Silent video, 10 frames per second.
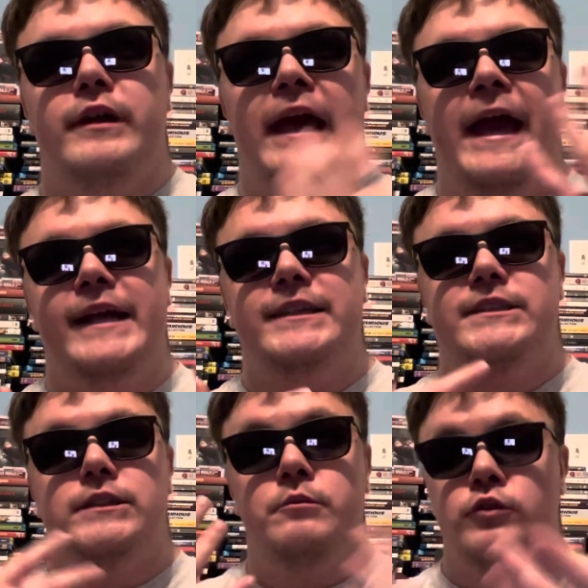as
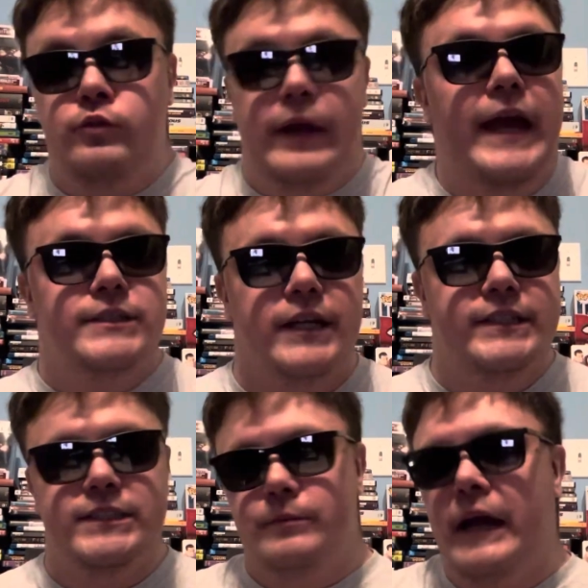someone who has
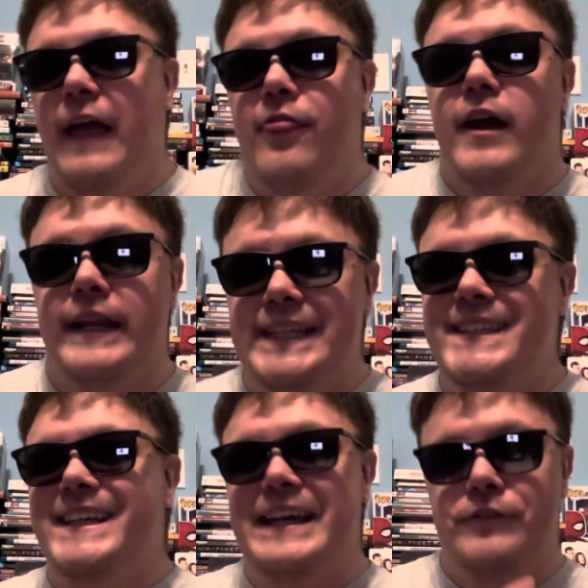autism, I thought he
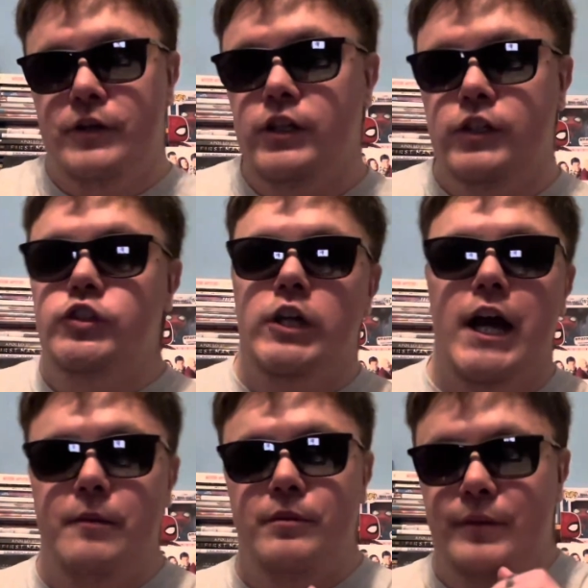did a very good
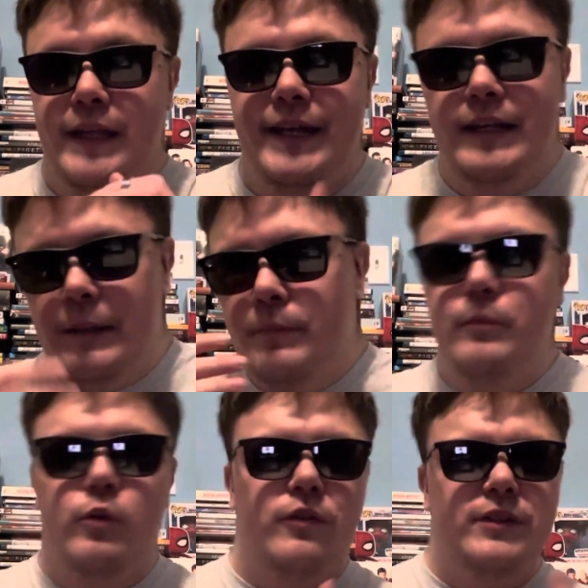job of playing a bit
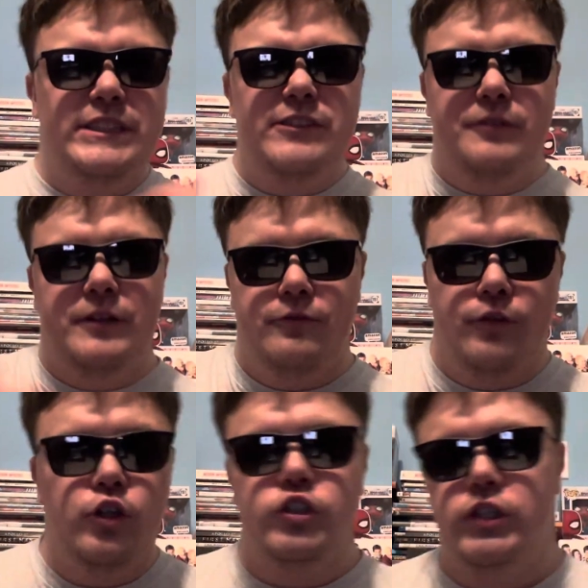more of a severe
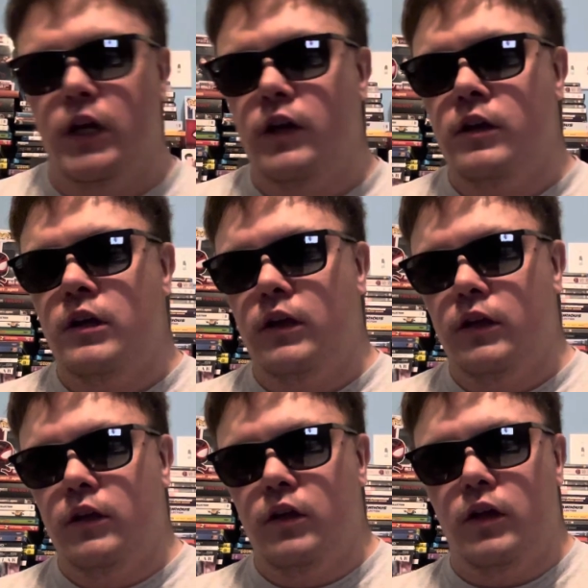version
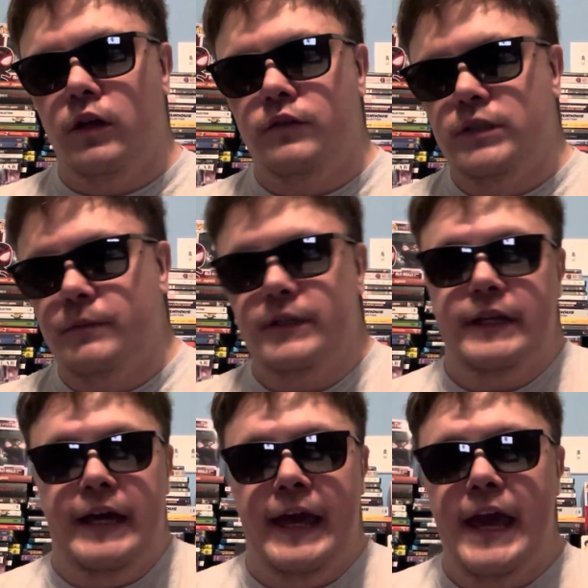of something
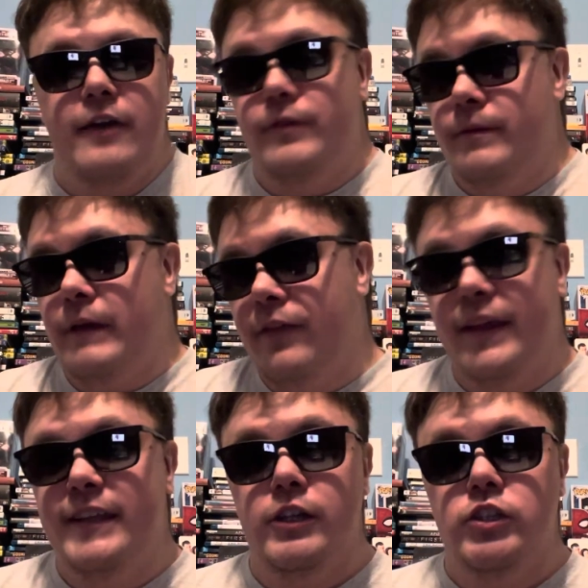that I have, and I think
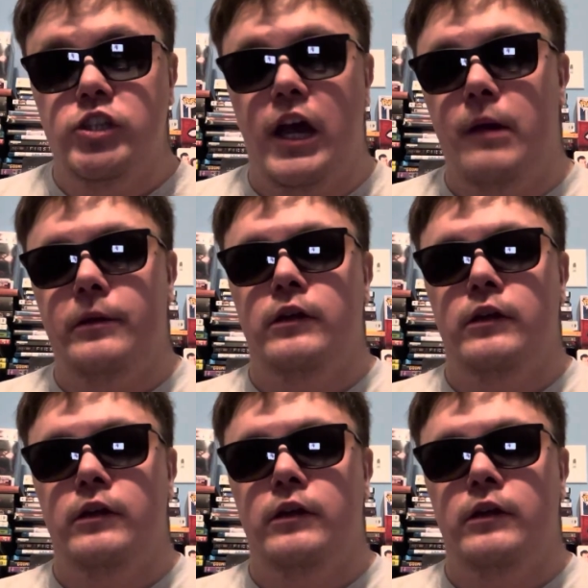he did a good job.